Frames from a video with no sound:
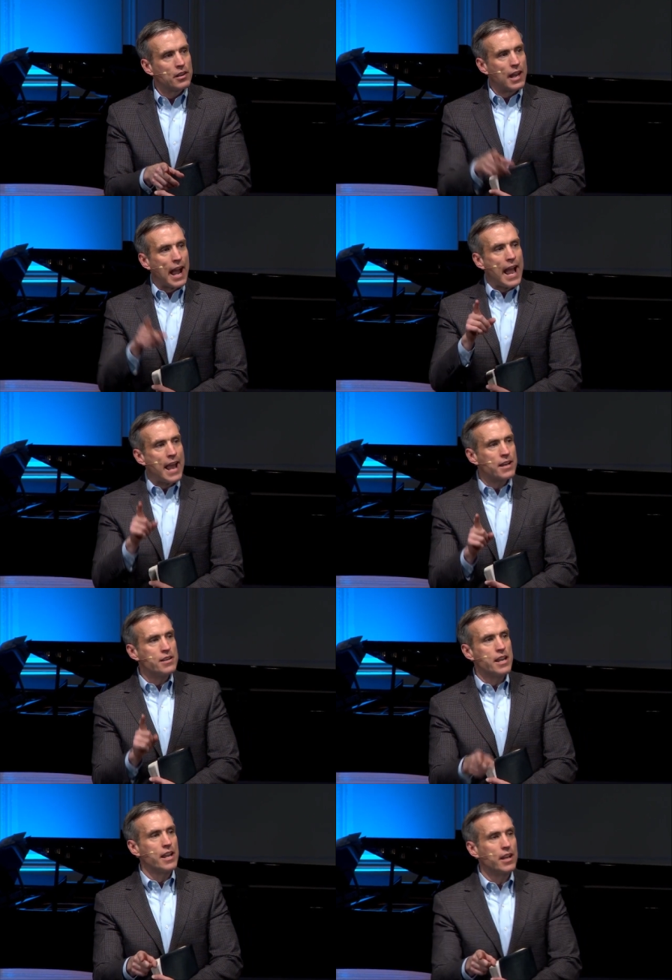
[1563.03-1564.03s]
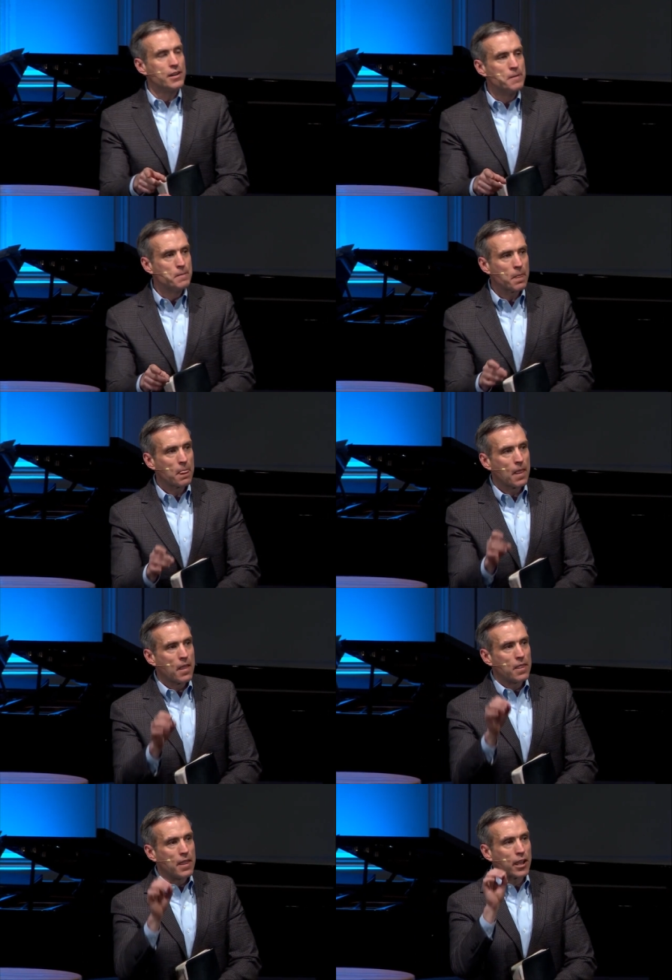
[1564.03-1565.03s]
that I had a need
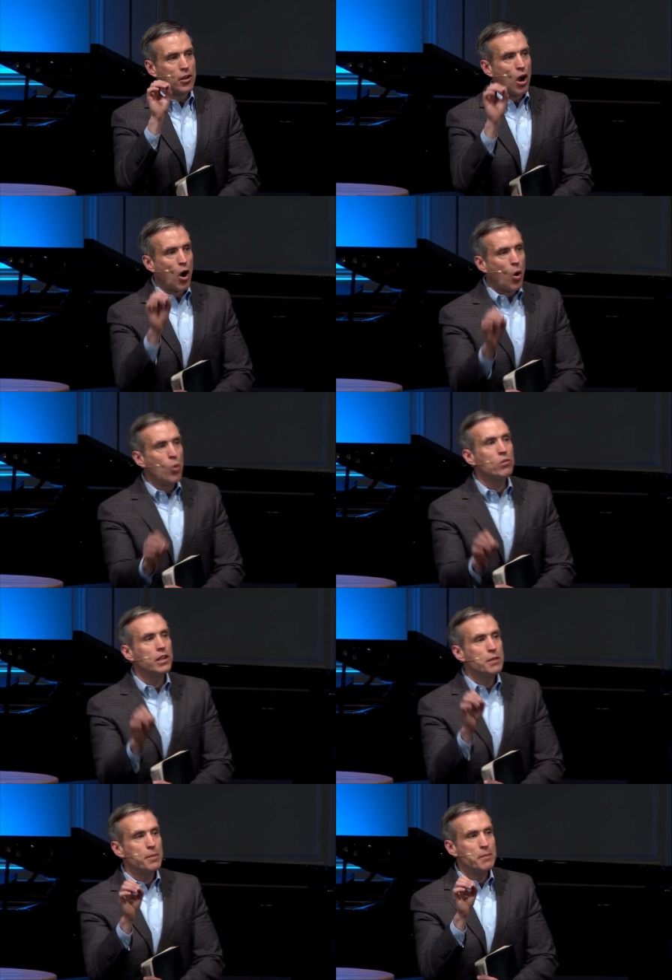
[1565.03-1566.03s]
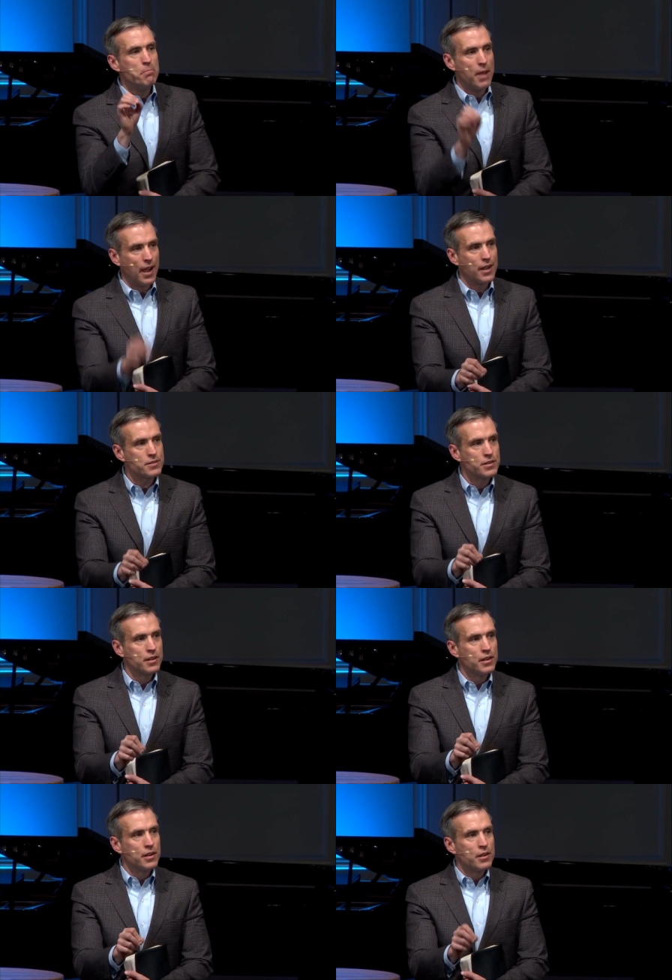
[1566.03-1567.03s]
that could only be met
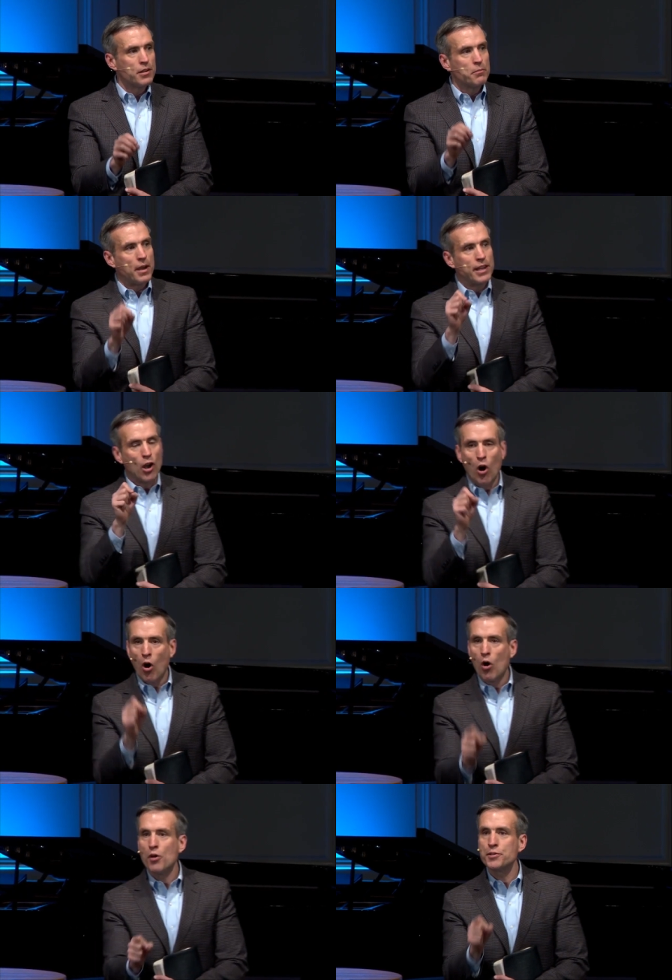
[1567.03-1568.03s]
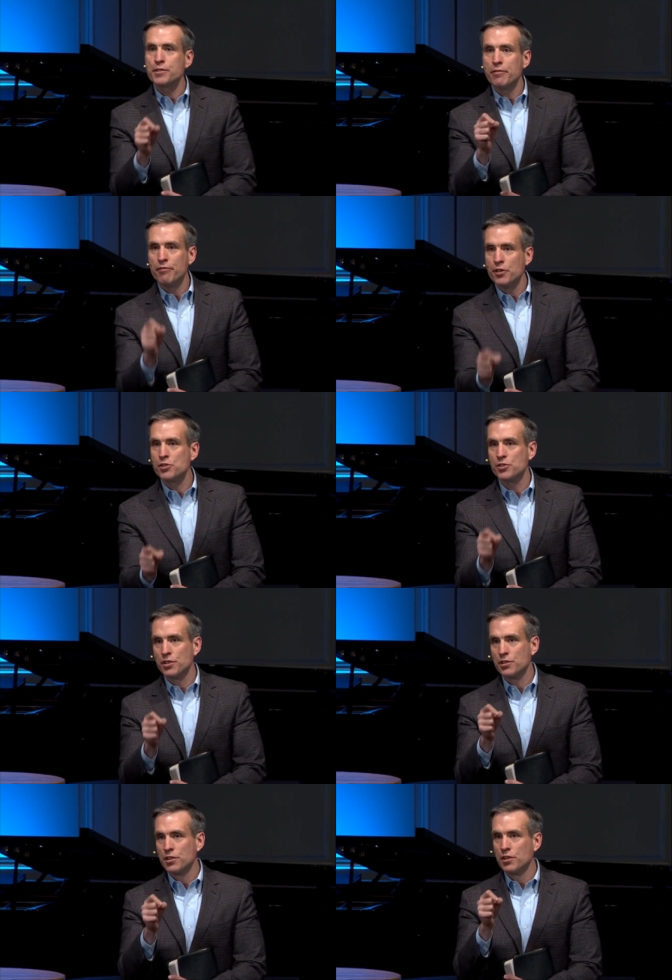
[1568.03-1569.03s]
by the all
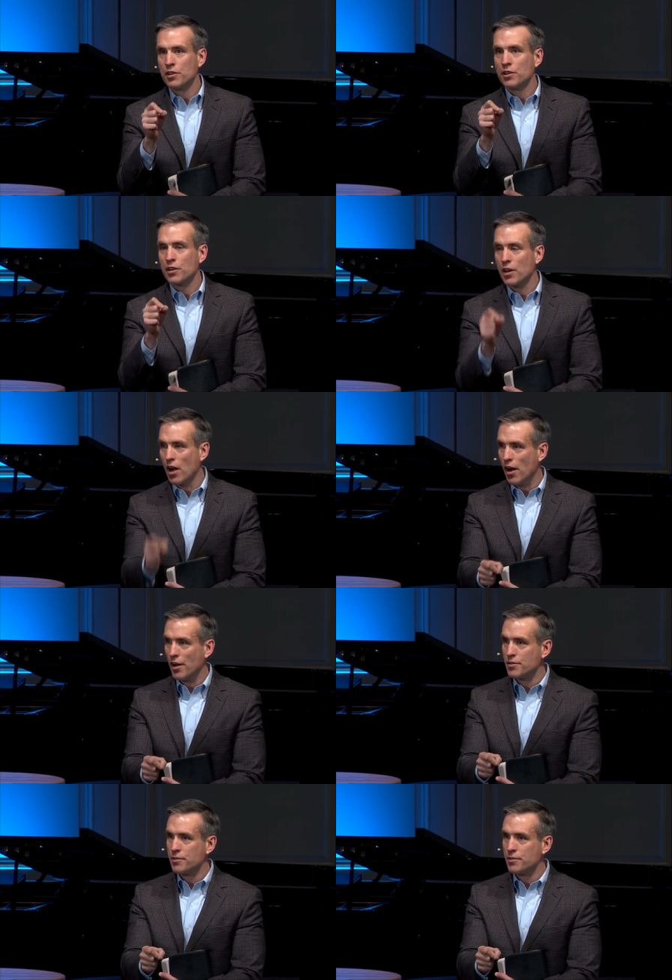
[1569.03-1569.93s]
sufficient God.